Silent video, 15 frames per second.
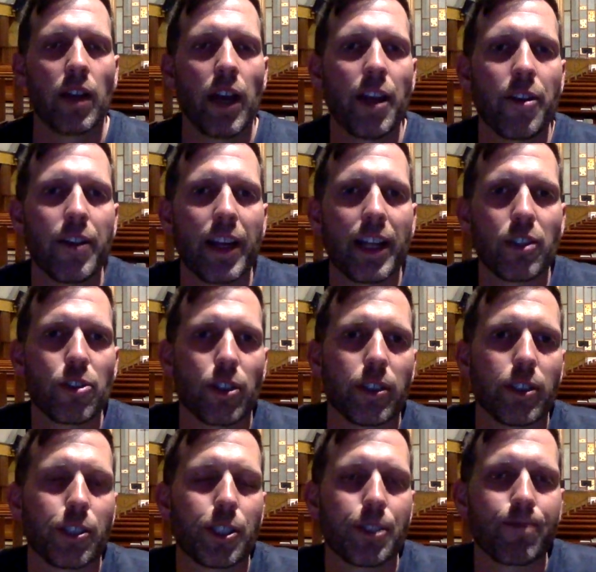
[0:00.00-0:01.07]
Hey, United
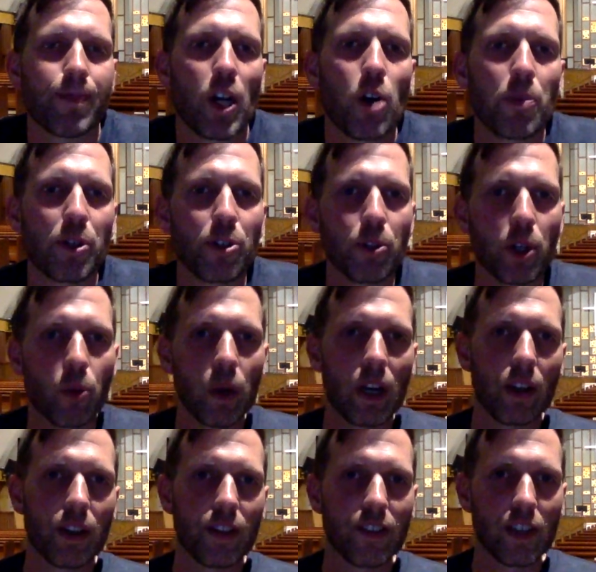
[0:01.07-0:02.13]
Church. I hope you're doing
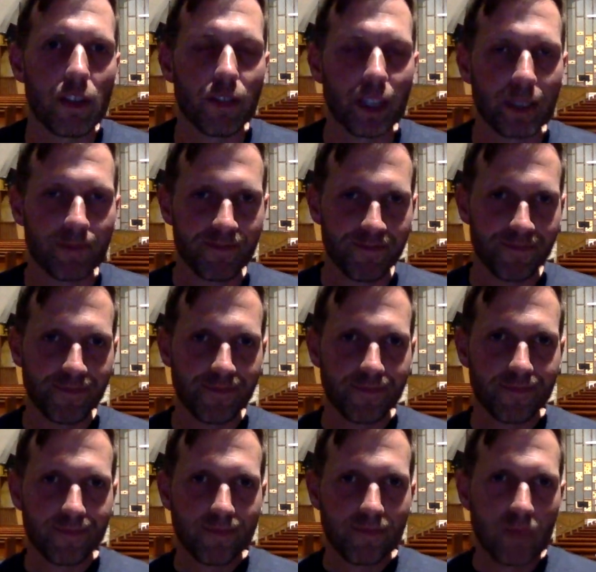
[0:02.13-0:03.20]
well this evening.
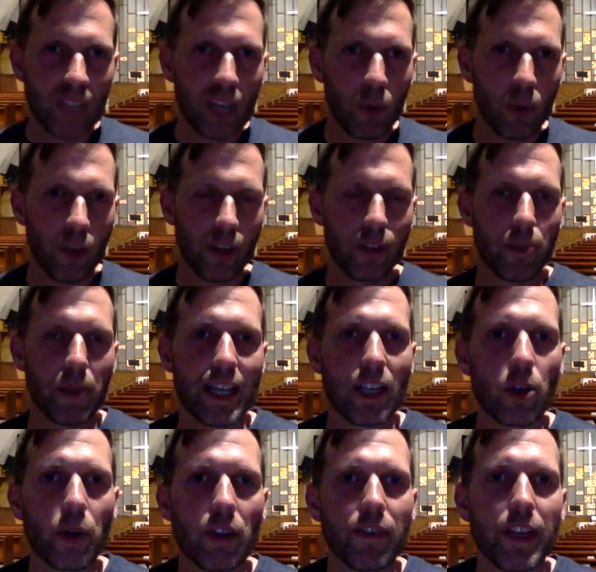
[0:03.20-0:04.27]
I wanted to make a
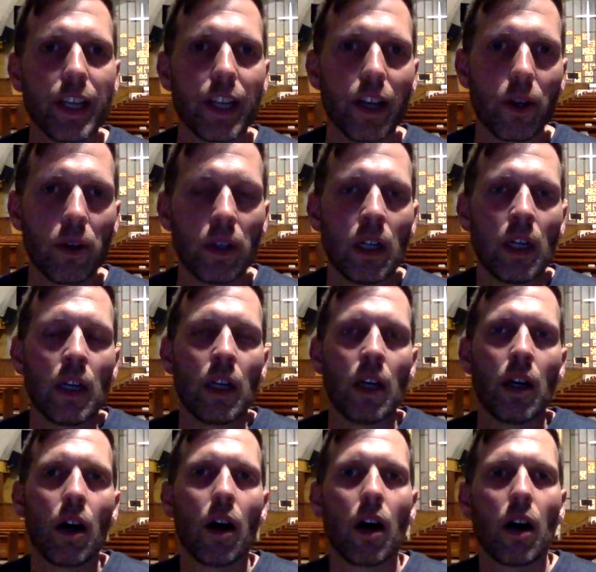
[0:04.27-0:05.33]
quick video
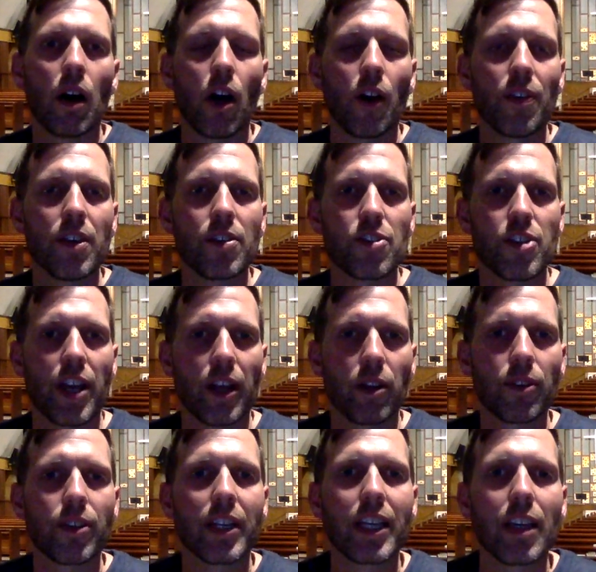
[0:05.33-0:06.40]
on this
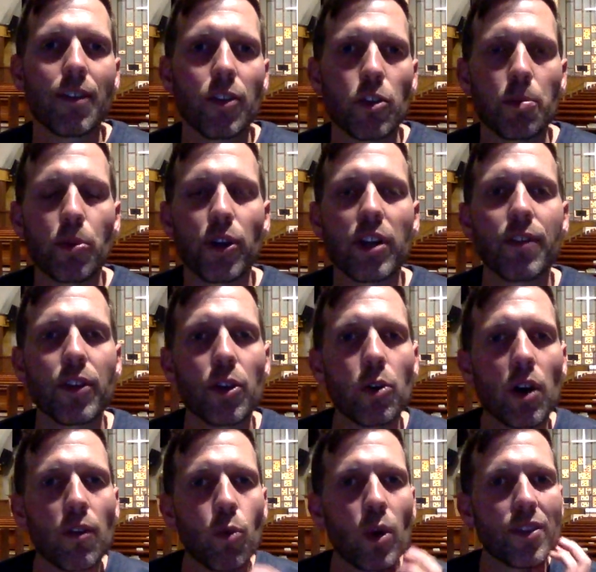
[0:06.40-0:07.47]
channel to give you a
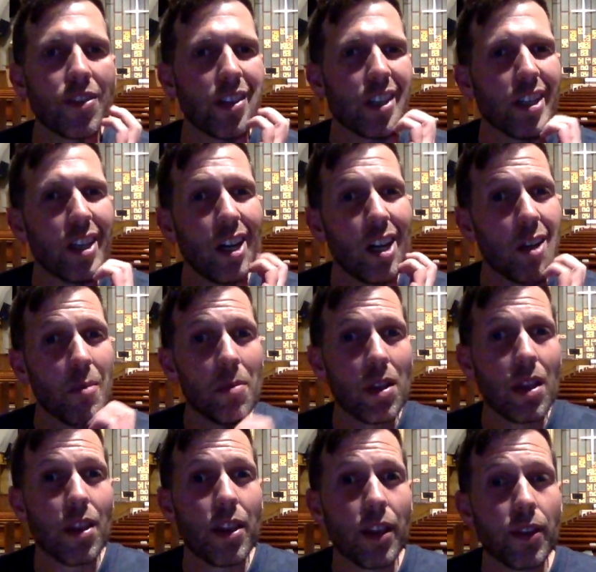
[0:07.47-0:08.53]
preview of what's going to come
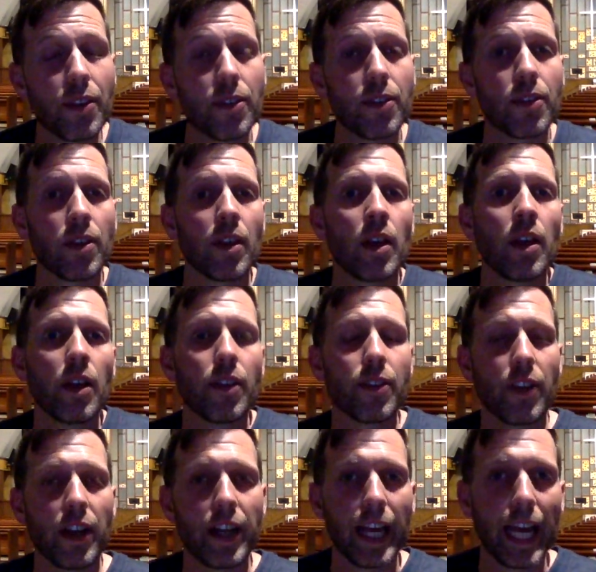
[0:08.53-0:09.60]
this
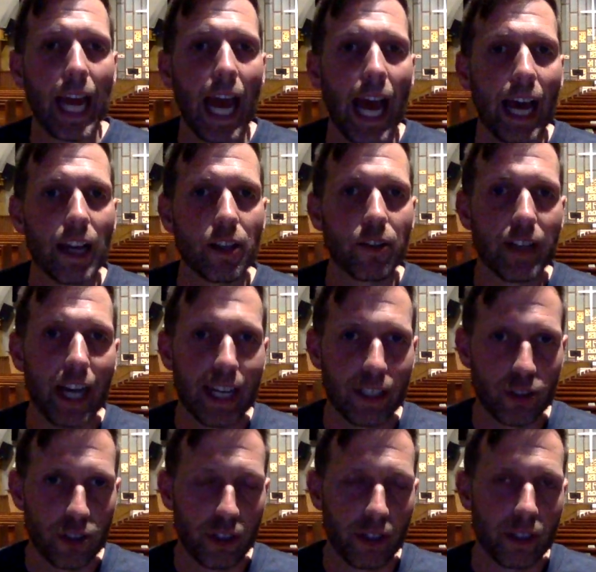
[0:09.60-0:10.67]
Sunday at
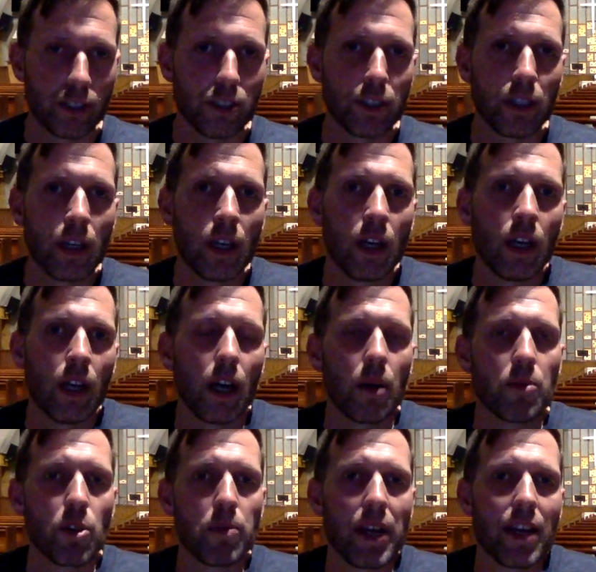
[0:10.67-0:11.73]
United Church.
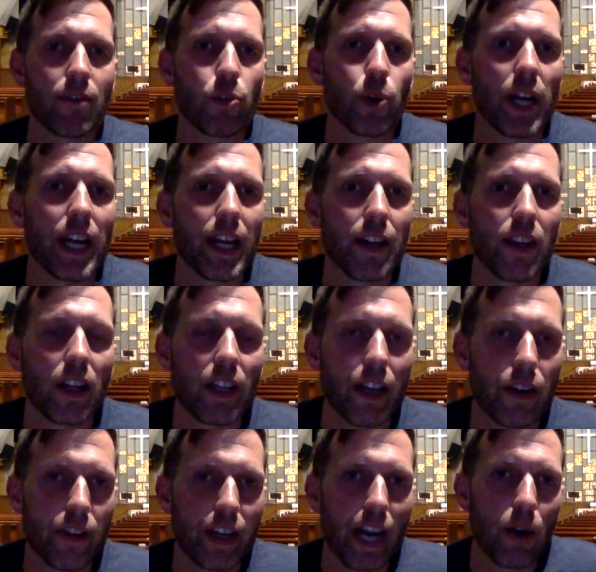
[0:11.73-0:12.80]
You may have read the
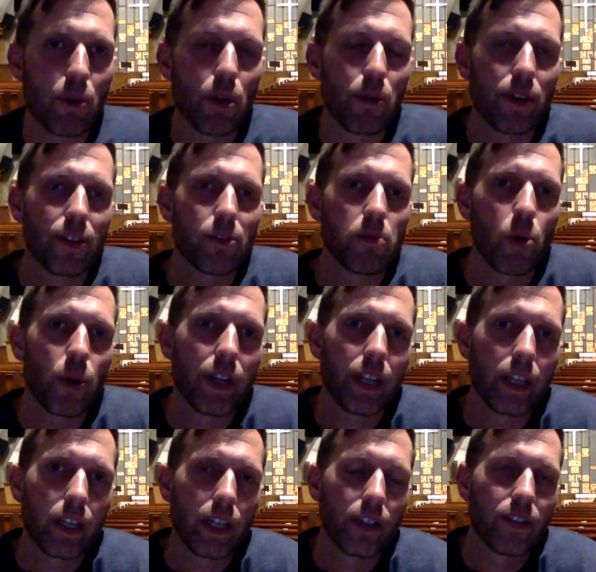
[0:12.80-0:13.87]
letter that I wrote this
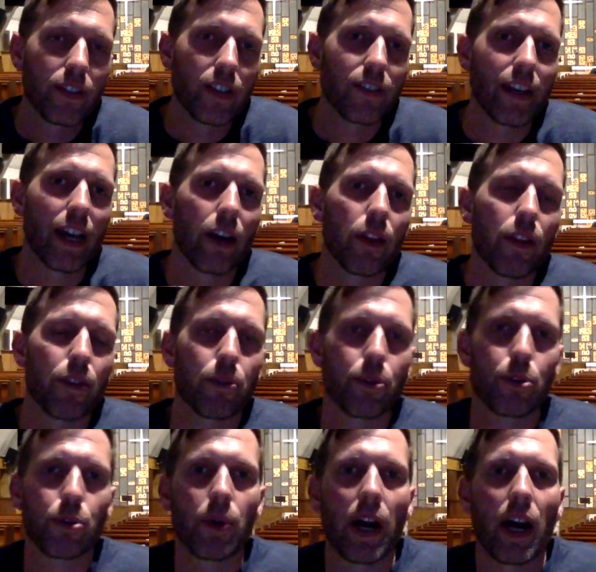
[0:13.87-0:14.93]
morning and sent out
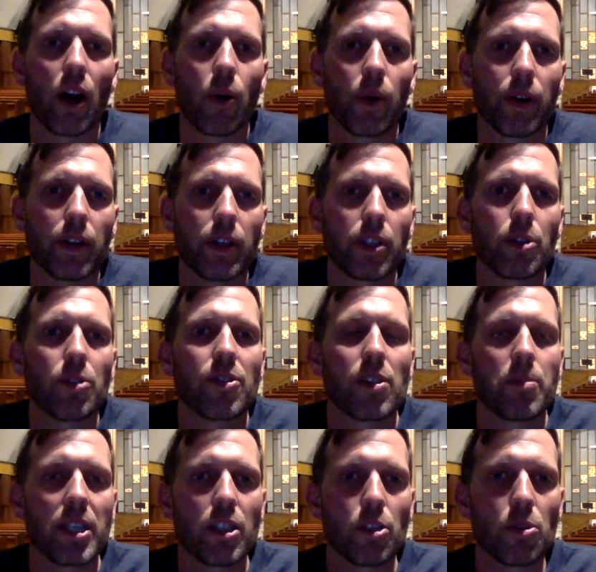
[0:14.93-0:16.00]
through our
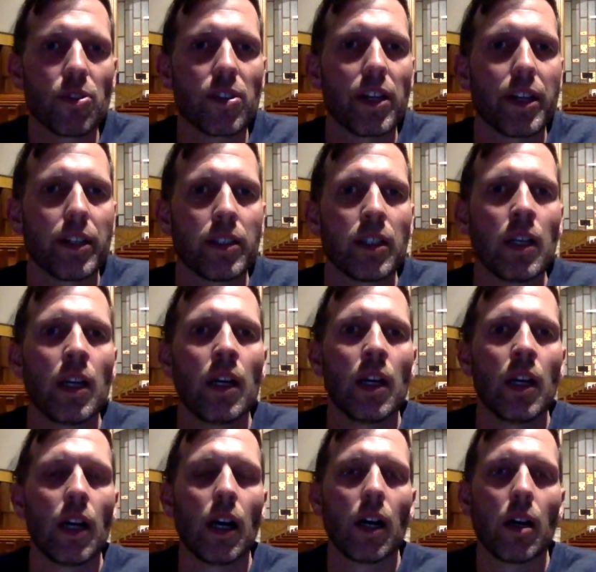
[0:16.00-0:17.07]
UCB newsletter
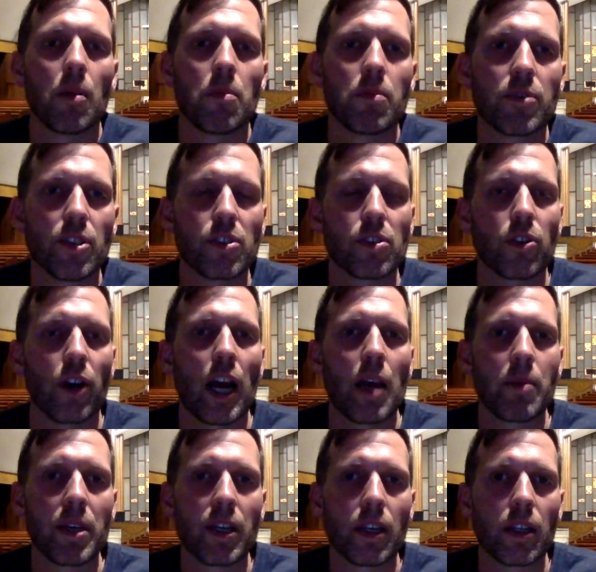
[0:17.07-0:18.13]

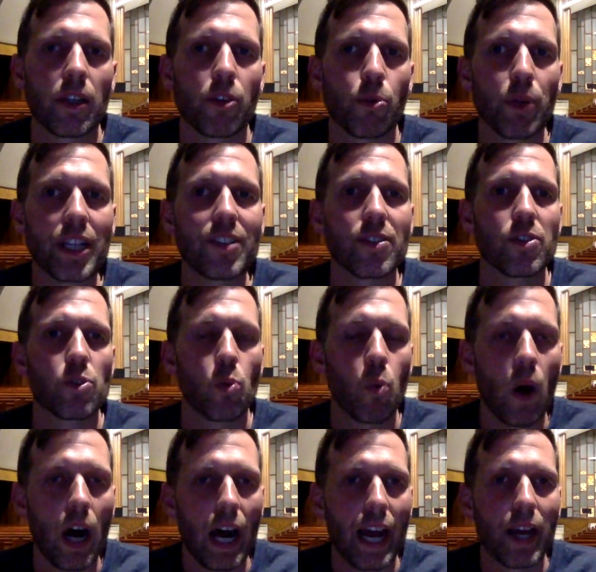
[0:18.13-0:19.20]
describing the reasons
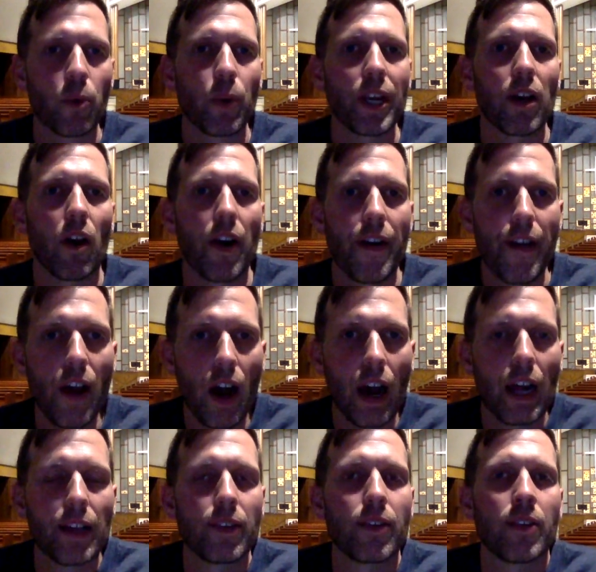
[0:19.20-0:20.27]
why we are
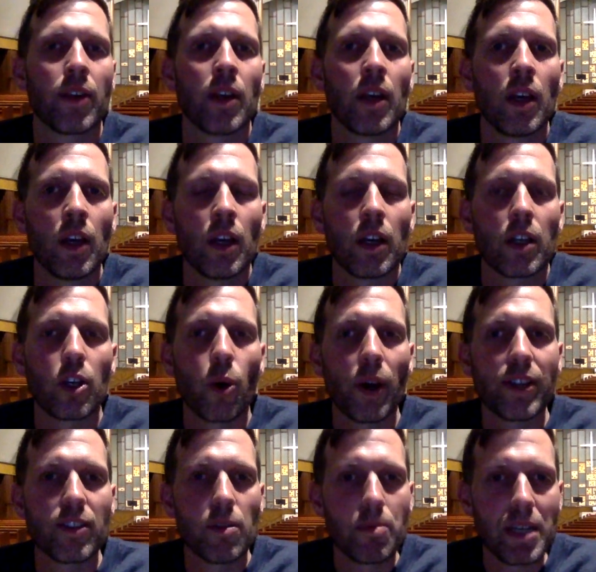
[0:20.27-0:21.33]
not
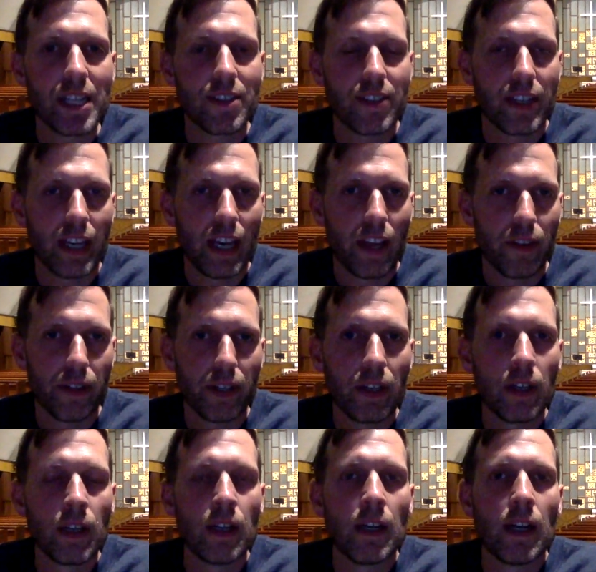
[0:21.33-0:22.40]
going to meet together
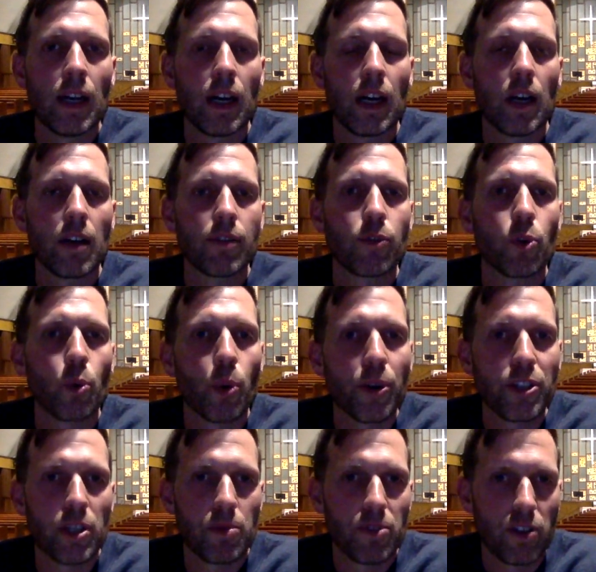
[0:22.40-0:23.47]
for
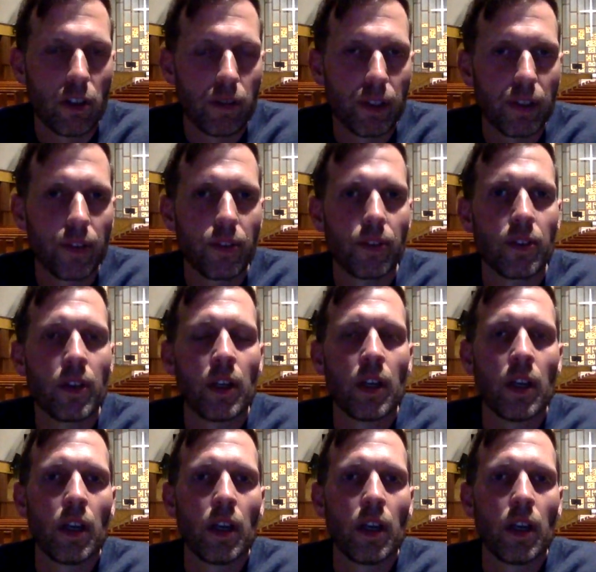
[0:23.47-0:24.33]
worship service